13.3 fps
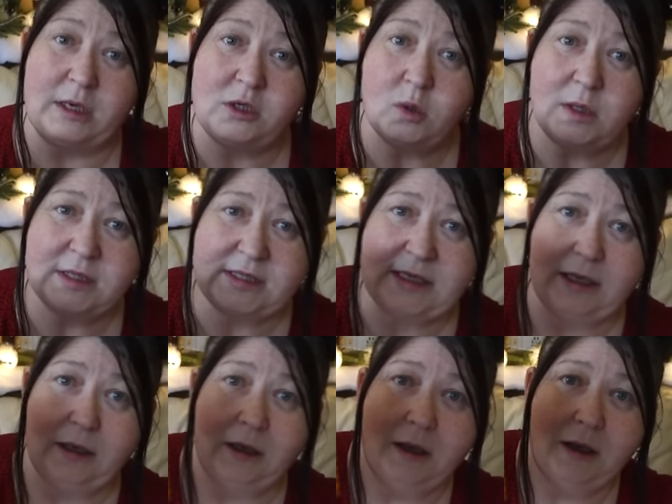
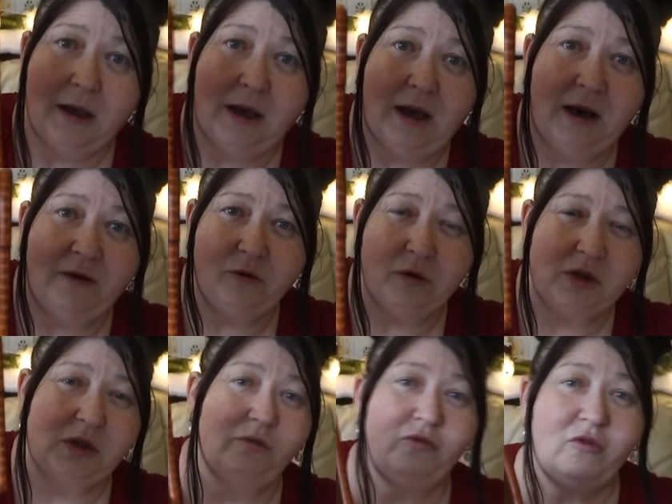windowsill. And I've
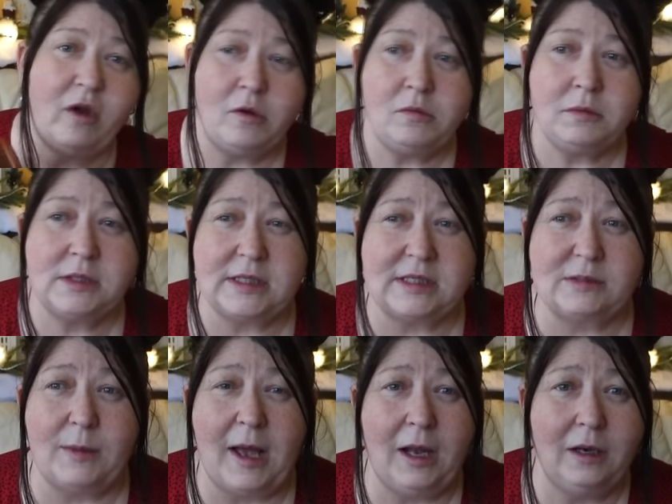got some rooms
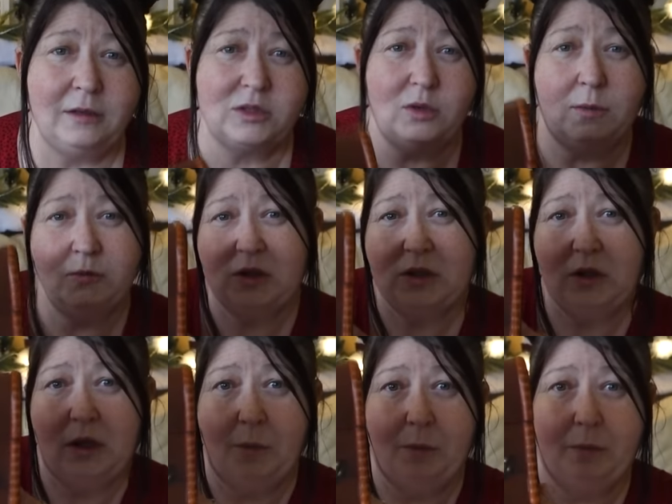as well, so I'm just
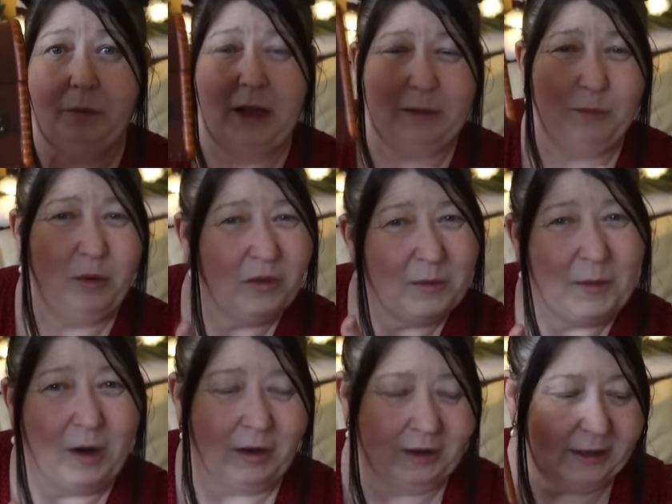going to like put
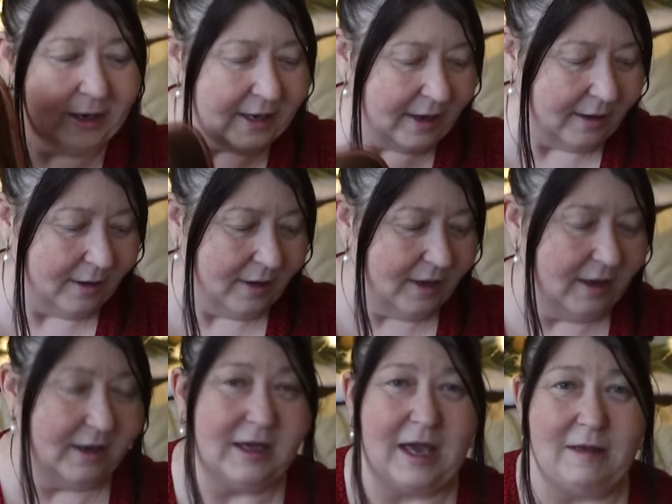them all in here
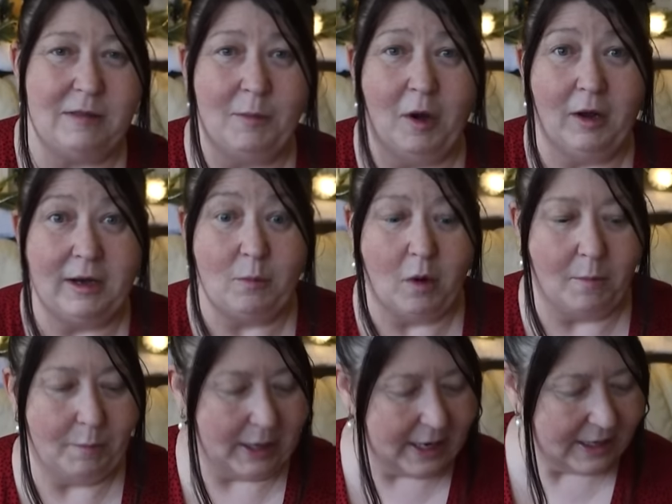and keep them all in
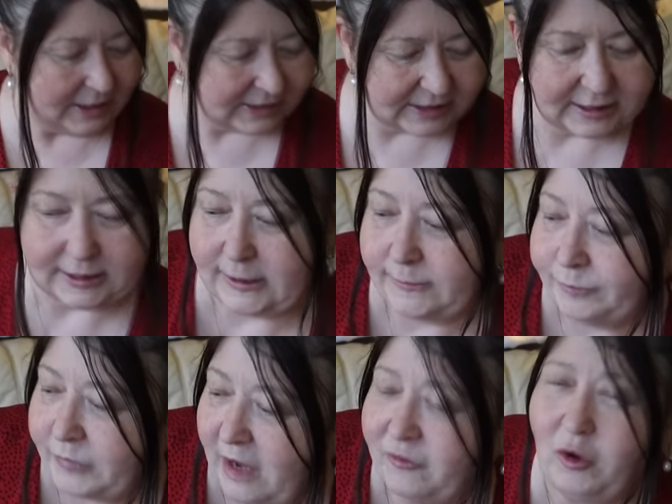one place.
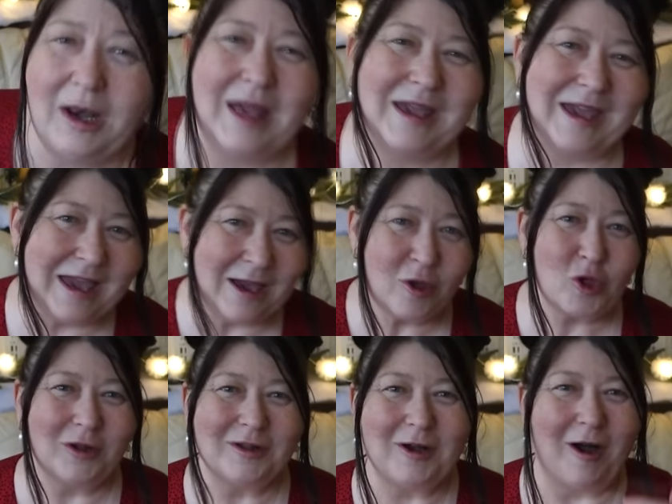I've got like
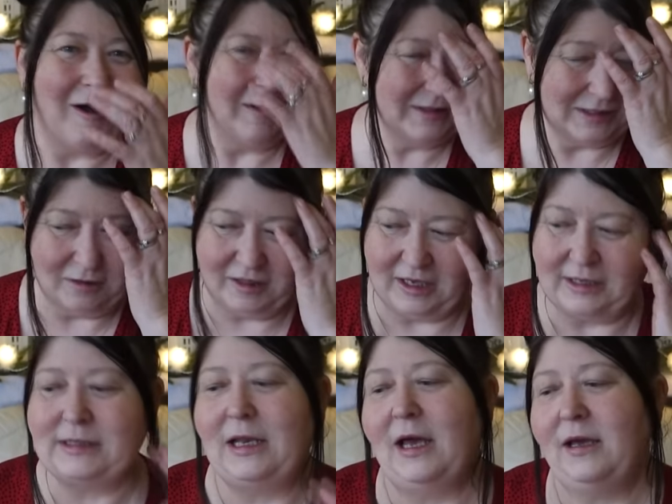angel cards and
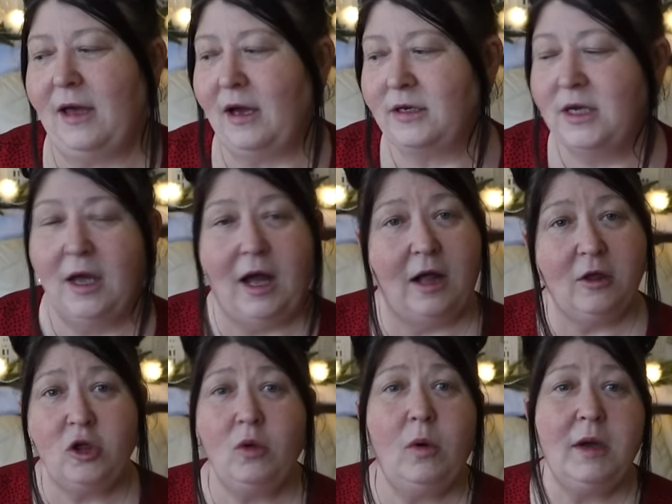things like that. I'll
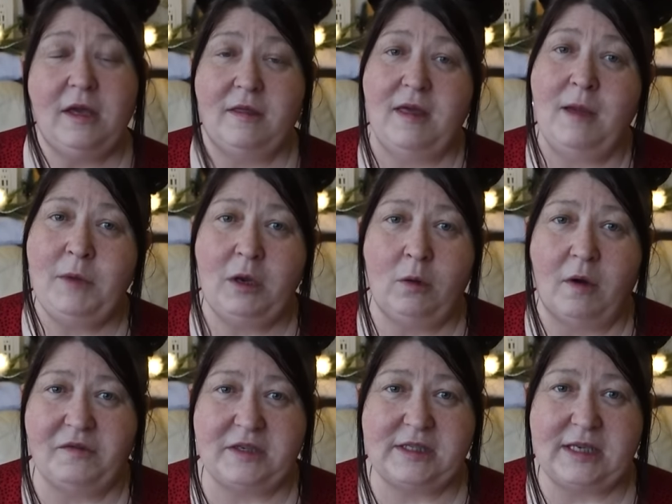show you them, you know,
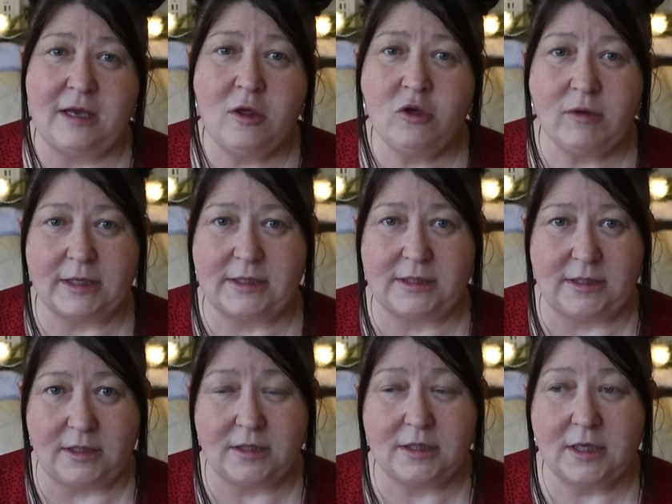if you're
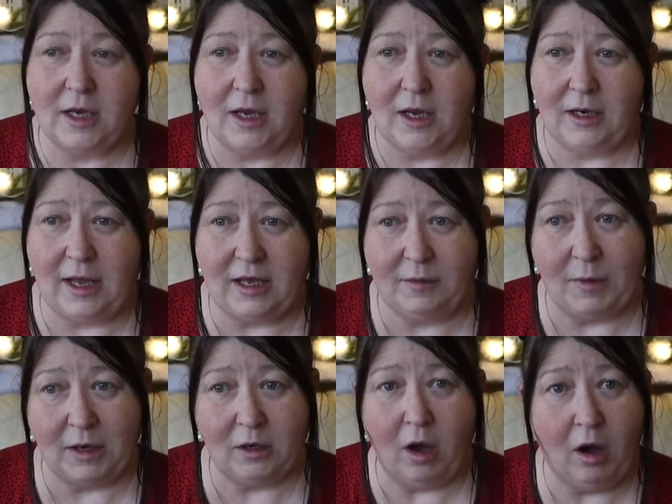interested. Like
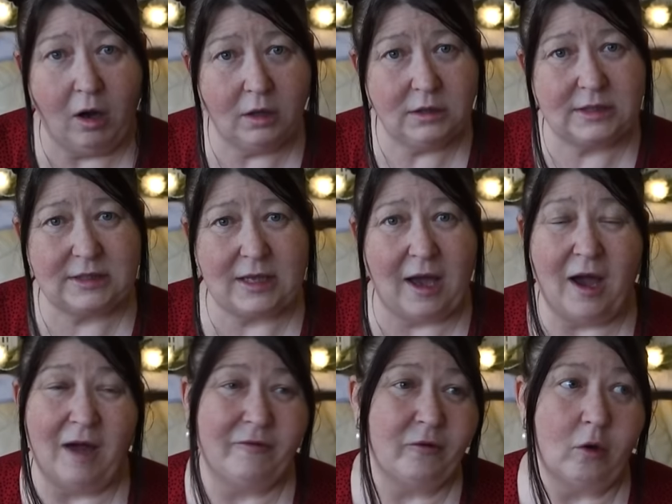my cards, I
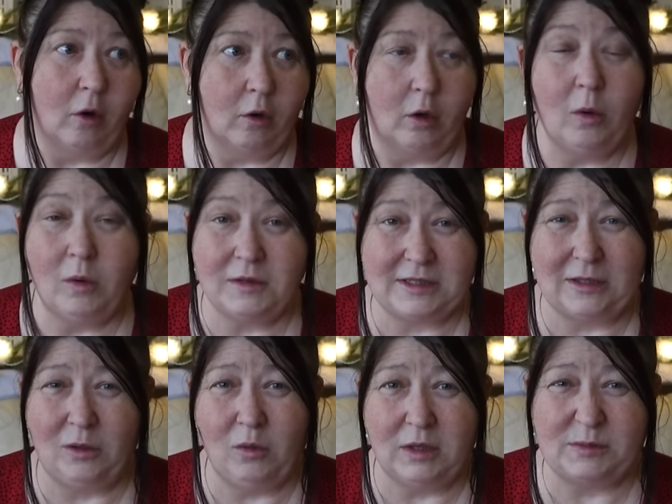haven't got loads
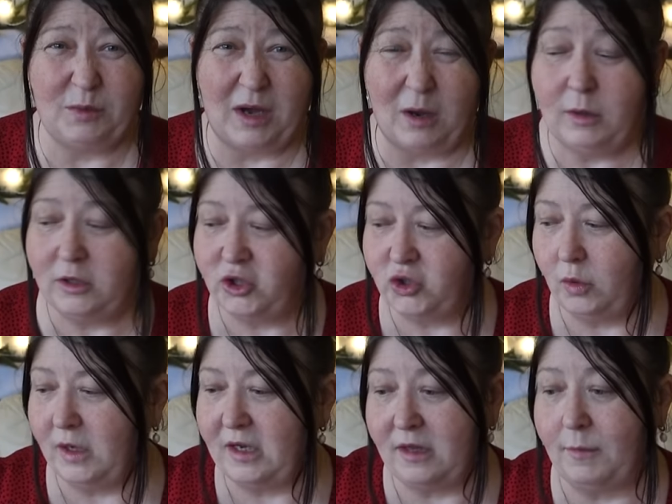and loads, but I will
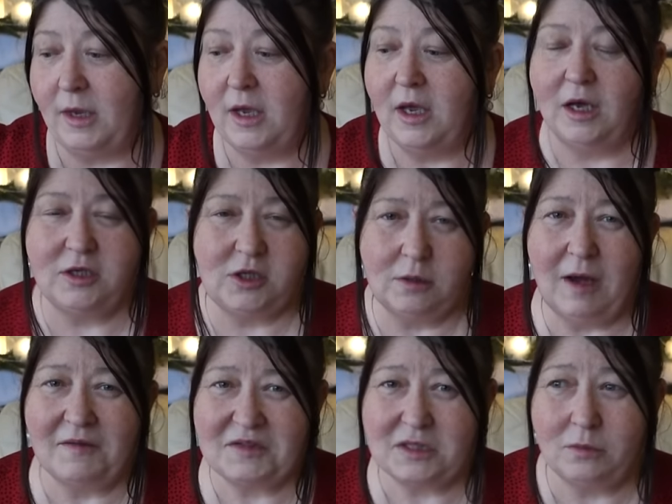show you them. I do
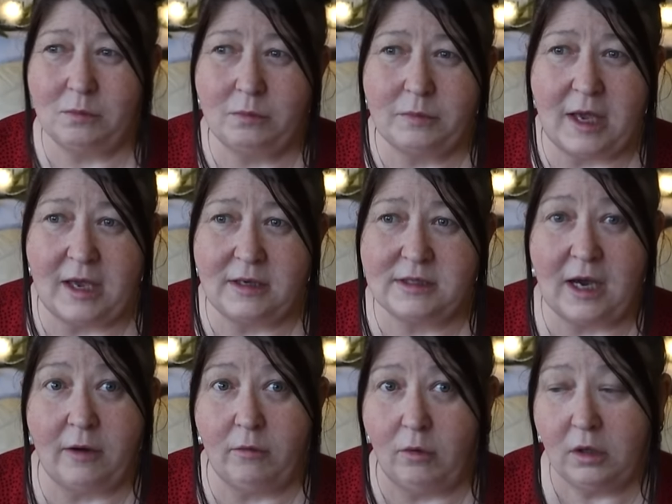have some
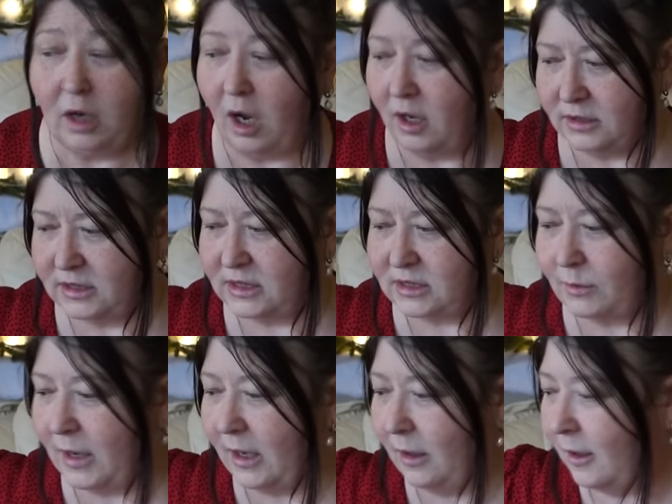tarot cards
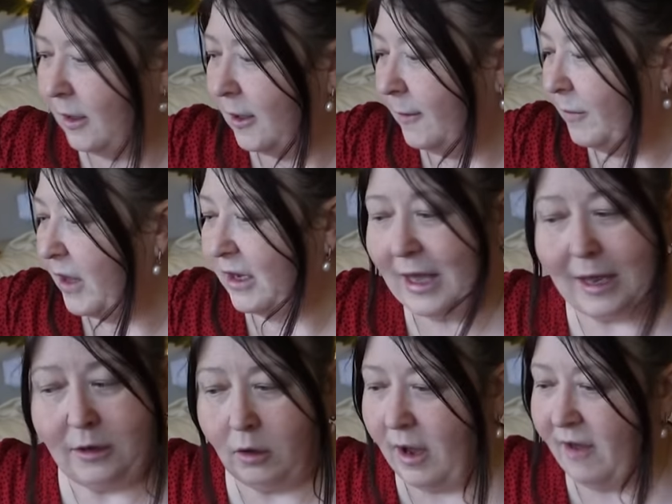as well.
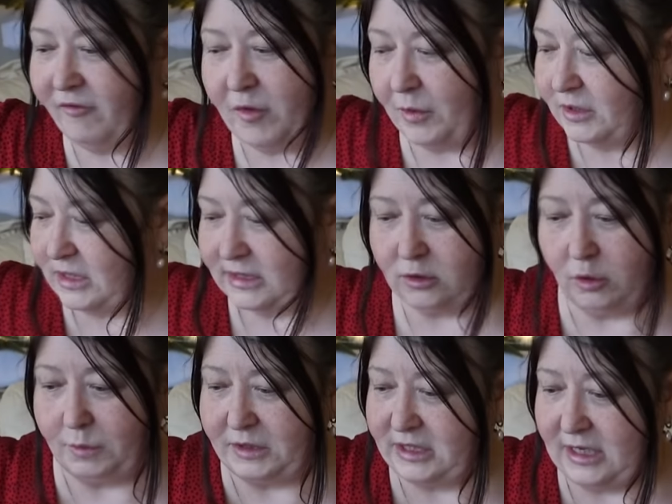Again, not everybody's
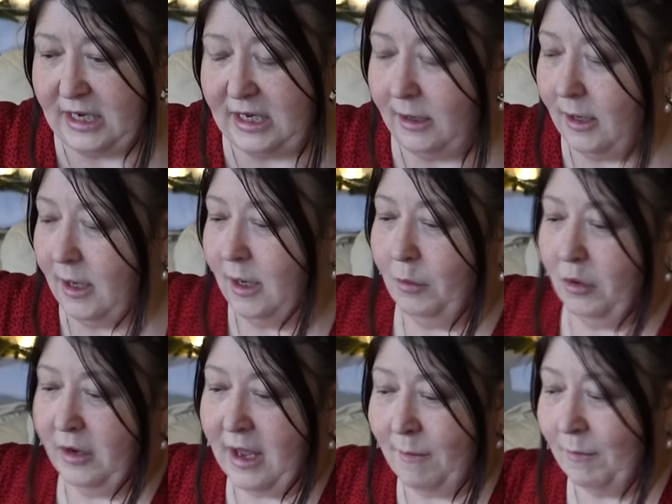cup of tea,
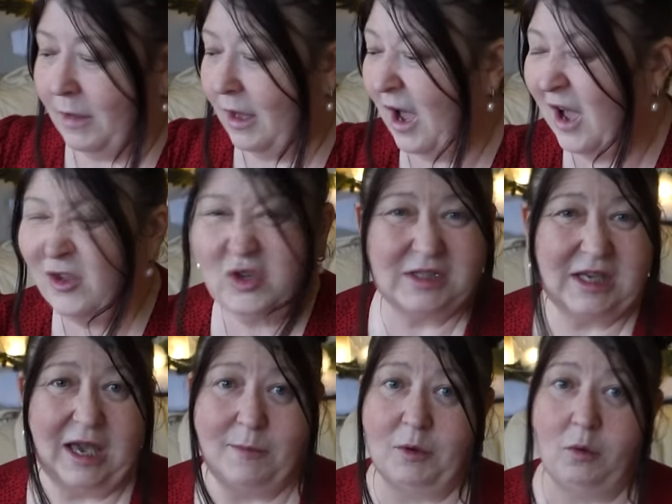but I
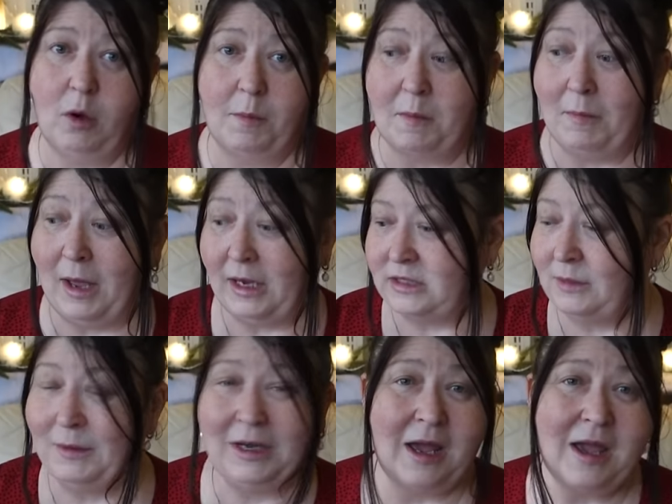just keep an open mind.
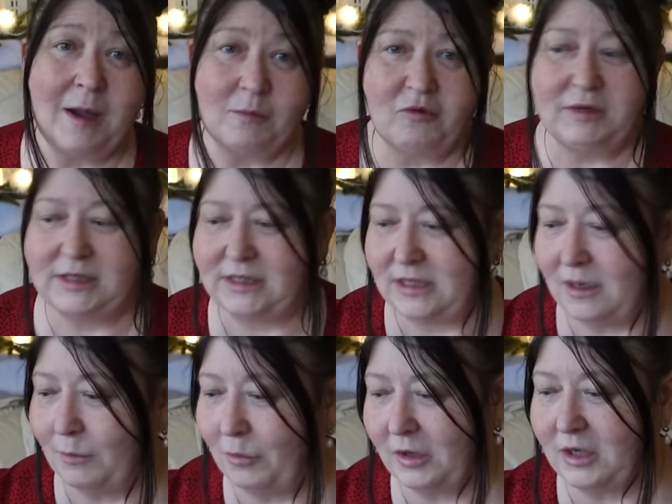I mean, I am
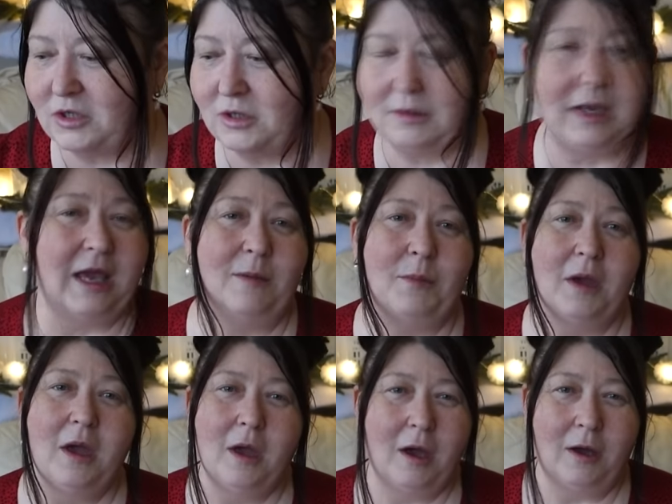Christian, but I do keep
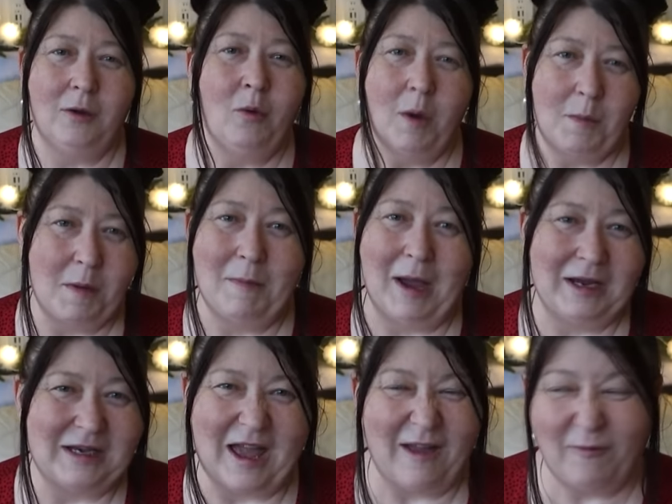an open
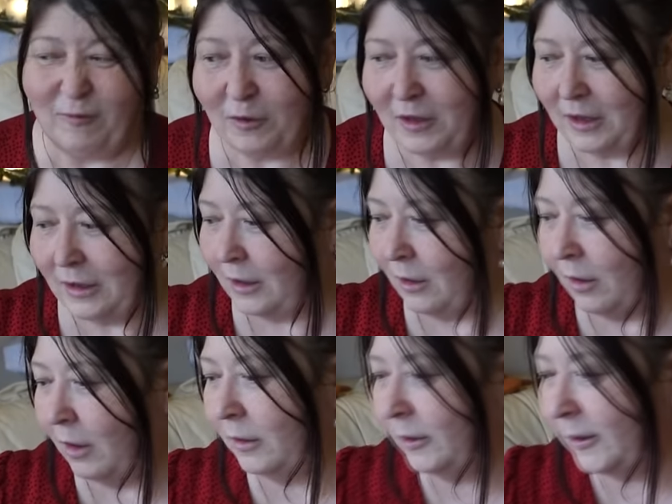mind to everything, you
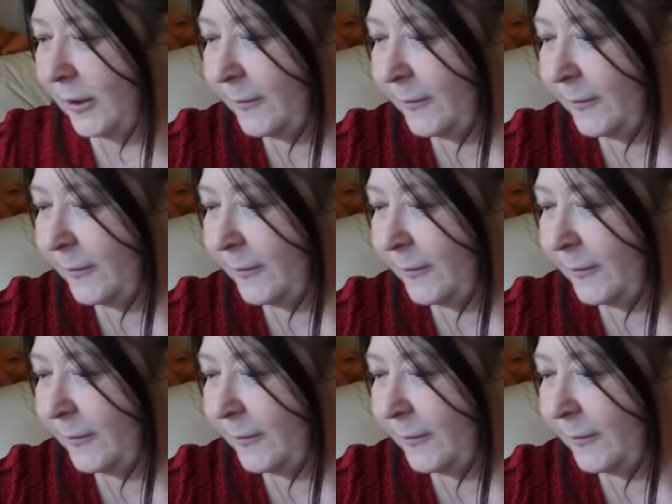know.